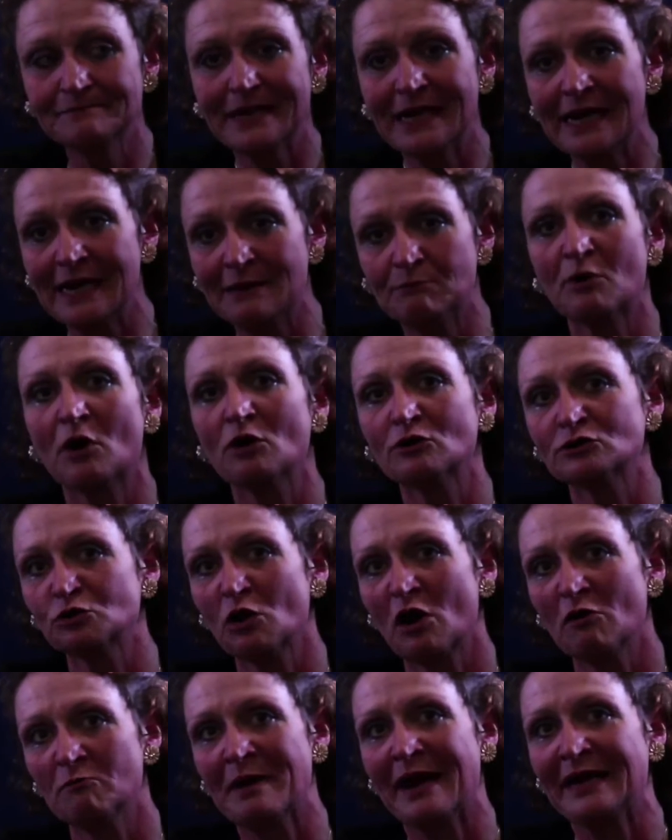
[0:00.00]
he broke
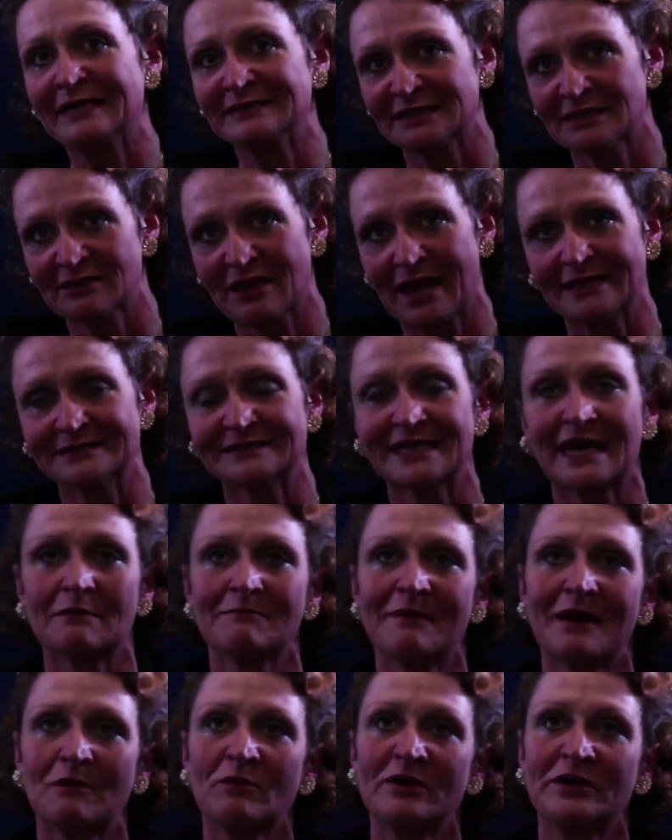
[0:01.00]
12 panes of glass out
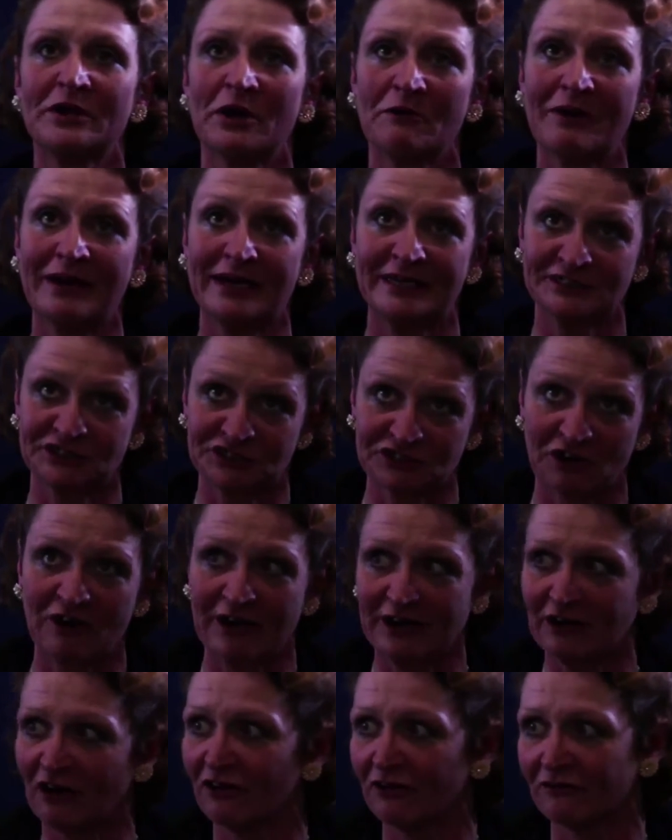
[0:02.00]
of my window, and it
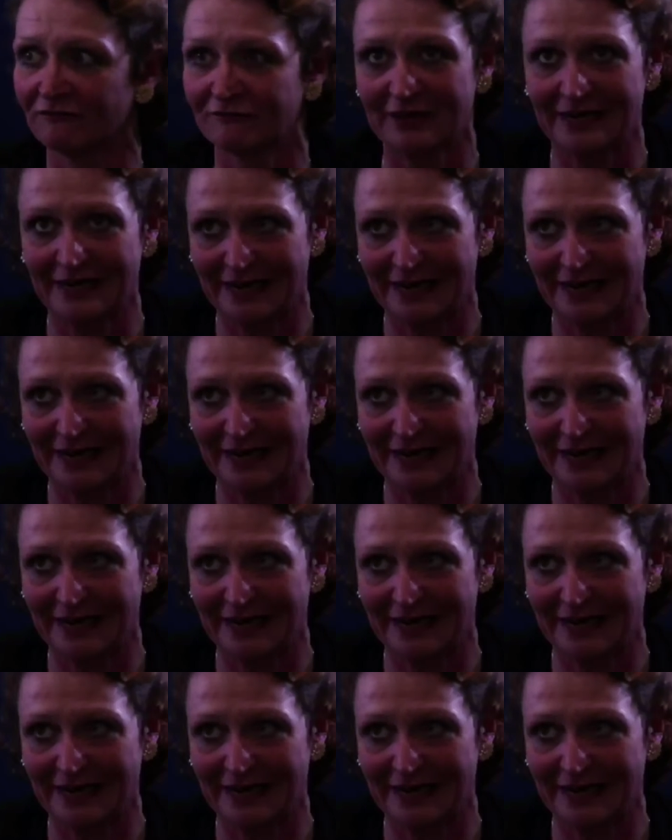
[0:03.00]
started all over